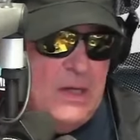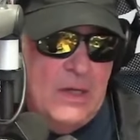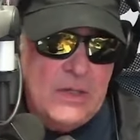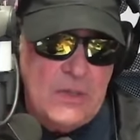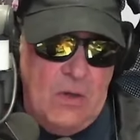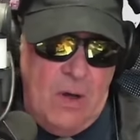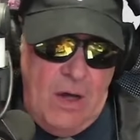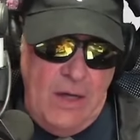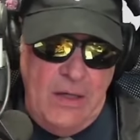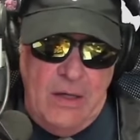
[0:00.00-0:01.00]
So
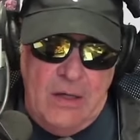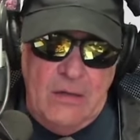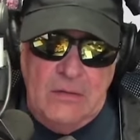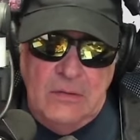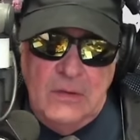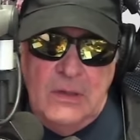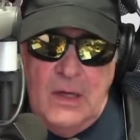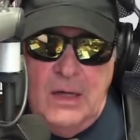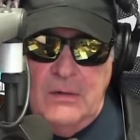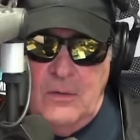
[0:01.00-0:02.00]

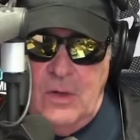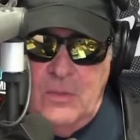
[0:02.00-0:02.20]
Lauren